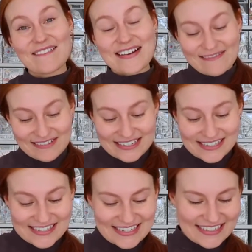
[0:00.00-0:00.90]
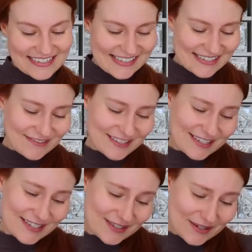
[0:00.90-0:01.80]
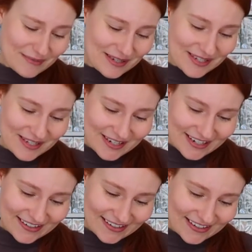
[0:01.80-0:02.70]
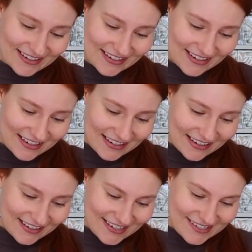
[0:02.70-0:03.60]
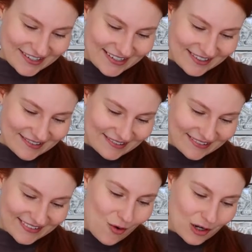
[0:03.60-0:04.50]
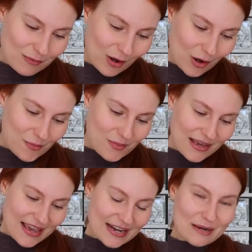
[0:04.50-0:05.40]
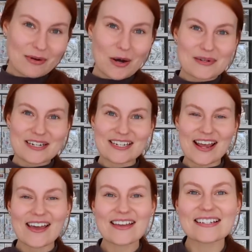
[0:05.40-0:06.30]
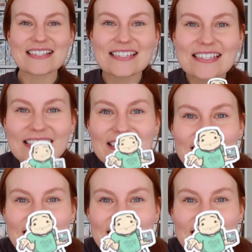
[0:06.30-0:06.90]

one of his stickers, which is super cute. He's got a little Hulk Pop and a Pop shirt.